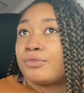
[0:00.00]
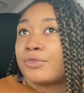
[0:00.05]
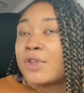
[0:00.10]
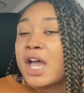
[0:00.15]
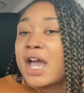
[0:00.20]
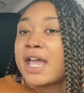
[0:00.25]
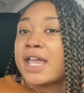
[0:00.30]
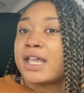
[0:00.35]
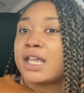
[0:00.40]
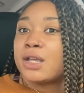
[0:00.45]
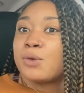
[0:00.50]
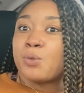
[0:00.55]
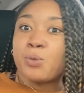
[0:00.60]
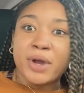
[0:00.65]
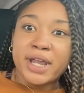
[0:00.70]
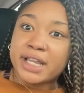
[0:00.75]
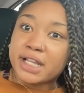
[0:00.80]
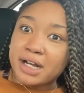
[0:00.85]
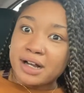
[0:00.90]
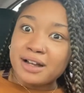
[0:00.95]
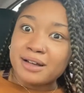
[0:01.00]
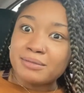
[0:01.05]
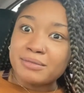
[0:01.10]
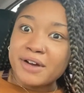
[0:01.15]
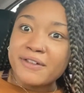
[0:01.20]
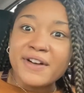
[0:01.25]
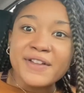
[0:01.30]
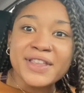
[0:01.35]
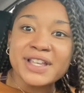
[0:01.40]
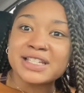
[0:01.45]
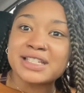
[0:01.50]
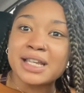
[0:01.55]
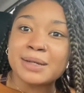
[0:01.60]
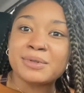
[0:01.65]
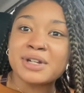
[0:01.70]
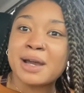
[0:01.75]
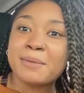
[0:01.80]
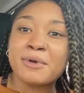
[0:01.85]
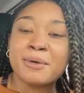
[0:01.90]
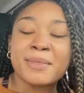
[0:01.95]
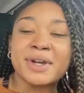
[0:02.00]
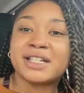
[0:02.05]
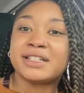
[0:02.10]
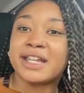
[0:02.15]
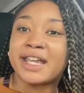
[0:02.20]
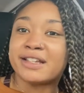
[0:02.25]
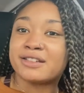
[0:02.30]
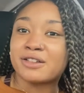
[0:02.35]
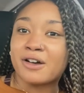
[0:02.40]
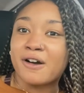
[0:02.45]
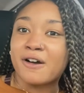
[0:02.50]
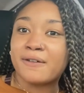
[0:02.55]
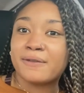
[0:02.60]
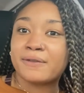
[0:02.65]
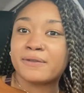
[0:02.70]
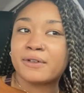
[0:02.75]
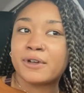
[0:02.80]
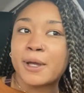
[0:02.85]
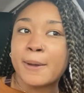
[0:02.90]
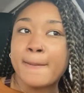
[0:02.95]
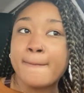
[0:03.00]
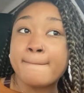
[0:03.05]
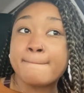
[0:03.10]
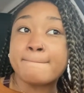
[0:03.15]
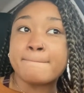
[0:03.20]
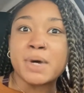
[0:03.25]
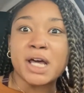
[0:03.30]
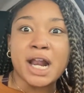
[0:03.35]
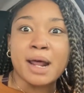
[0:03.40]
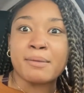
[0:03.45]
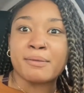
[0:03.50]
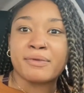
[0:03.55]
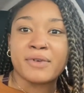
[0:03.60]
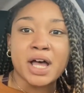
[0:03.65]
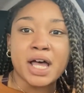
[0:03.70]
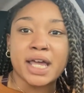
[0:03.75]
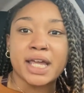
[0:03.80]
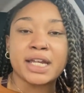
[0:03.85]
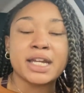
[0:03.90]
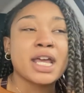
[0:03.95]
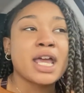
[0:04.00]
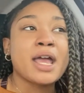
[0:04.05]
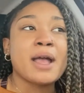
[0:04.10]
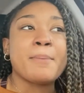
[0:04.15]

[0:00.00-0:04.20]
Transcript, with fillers: I wake up around the same time on my days off but I'm fine.